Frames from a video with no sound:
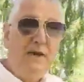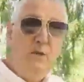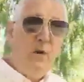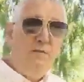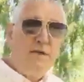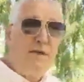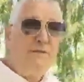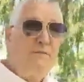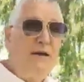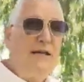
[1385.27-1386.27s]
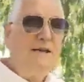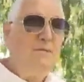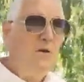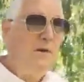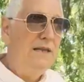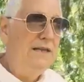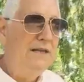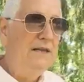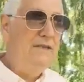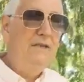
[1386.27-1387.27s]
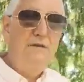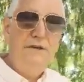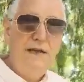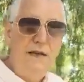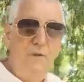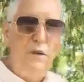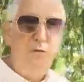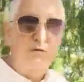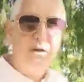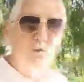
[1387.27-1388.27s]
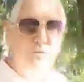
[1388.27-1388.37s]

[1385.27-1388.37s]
and I won't have to pay any more money until the day we launch.